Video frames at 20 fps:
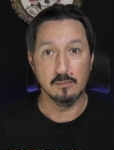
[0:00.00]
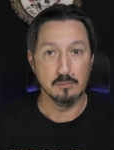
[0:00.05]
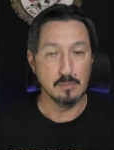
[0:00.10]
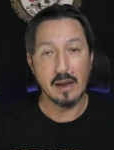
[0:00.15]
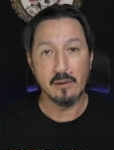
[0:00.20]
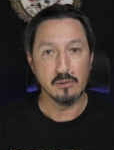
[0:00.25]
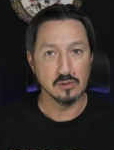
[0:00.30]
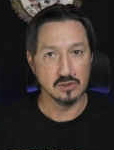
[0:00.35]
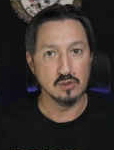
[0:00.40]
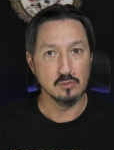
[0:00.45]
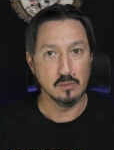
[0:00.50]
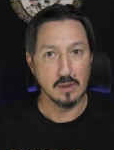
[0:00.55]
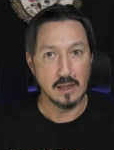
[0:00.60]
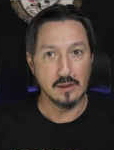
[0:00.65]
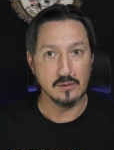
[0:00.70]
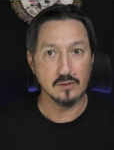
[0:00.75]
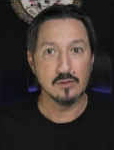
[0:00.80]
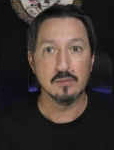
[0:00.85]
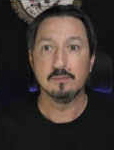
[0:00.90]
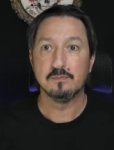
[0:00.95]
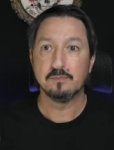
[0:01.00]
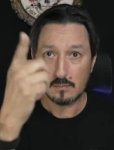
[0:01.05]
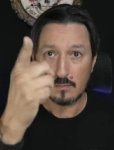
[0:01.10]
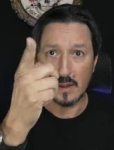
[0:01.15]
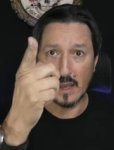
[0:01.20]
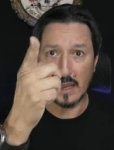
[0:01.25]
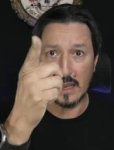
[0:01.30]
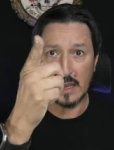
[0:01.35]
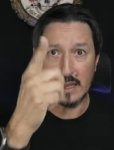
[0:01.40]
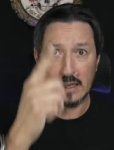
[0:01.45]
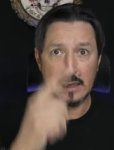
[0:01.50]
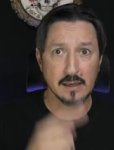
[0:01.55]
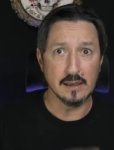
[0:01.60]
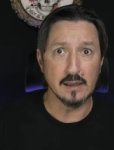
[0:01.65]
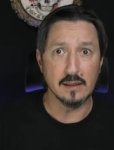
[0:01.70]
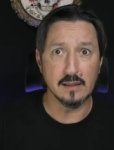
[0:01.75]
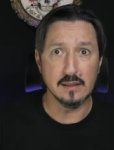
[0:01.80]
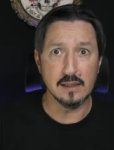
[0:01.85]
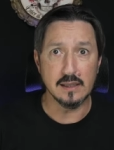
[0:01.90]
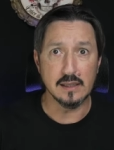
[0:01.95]
power zoom lens
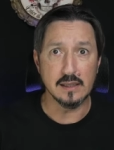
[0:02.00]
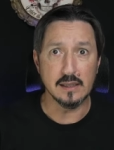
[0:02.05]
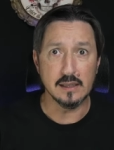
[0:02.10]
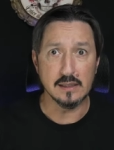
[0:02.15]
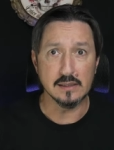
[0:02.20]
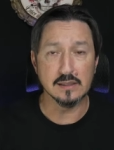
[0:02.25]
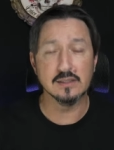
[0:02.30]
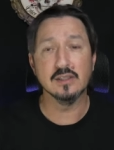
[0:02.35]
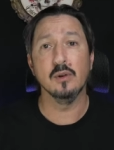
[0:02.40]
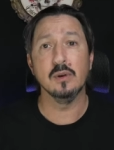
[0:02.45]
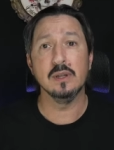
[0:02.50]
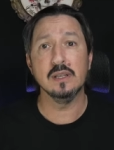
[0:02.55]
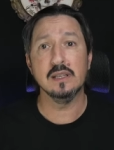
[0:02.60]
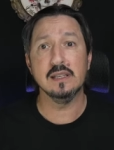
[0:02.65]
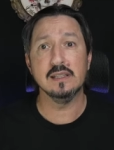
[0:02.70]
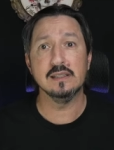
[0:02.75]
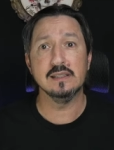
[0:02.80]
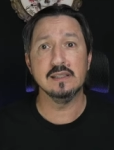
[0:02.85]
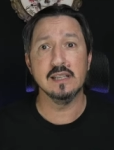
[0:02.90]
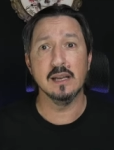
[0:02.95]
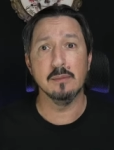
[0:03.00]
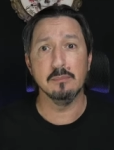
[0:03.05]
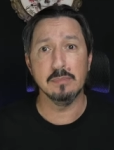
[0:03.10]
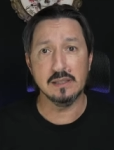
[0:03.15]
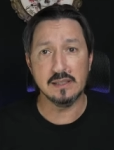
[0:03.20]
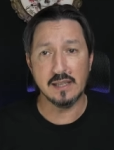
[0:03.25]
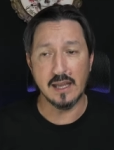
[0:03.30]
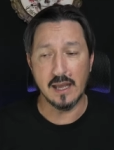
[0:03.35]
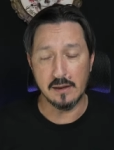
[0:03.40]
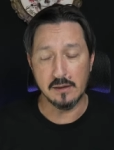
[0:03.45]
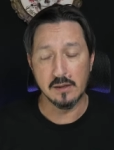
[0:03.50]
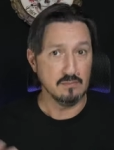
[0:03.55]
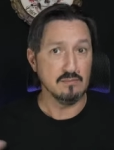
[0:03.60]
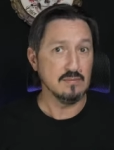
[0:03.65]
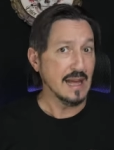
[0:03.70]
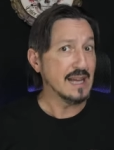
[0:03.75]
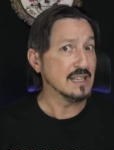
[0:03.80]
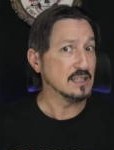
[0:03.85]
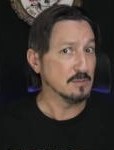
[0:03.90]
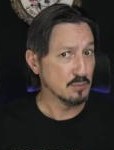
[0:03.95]
and the Sony ECM-B10.
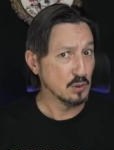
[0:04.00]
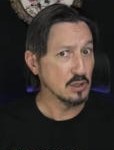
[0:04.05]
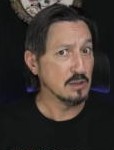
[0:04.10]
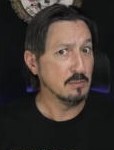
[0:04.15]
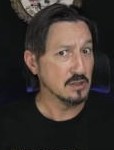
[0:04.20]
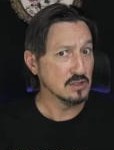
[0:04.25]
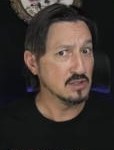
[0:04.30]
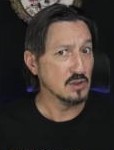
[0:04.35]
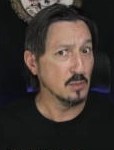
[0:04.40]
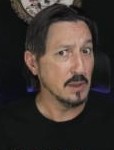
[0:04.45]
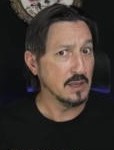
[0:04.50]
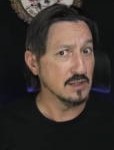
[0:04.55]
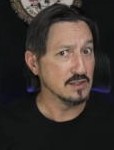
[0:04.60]
That's pretty much the way